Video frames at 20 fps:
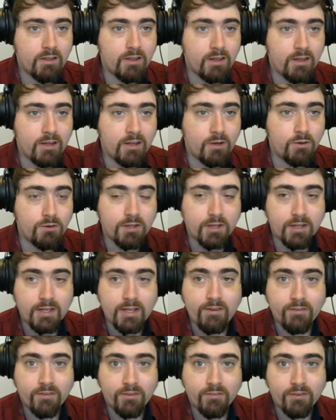equals it
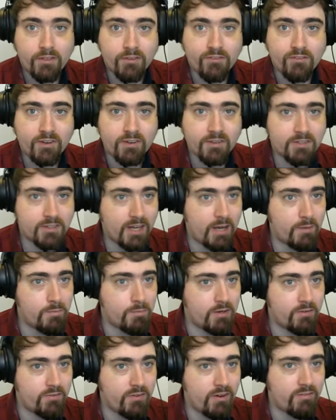even for the first time
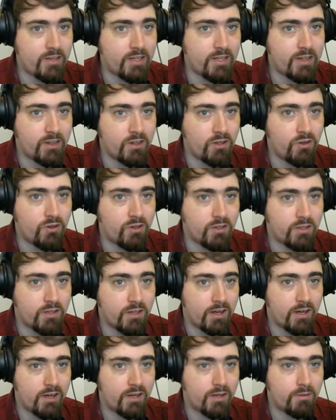in a very long
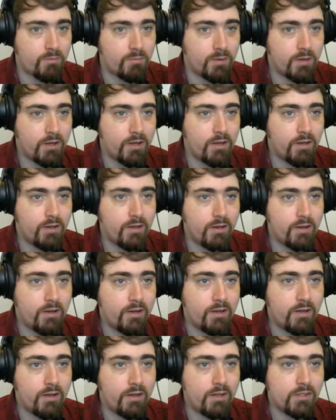time.
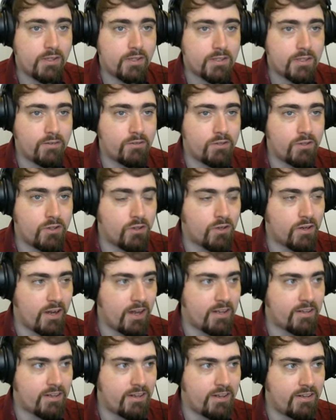Let's have a look
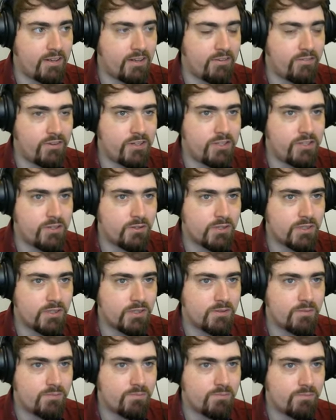at individual.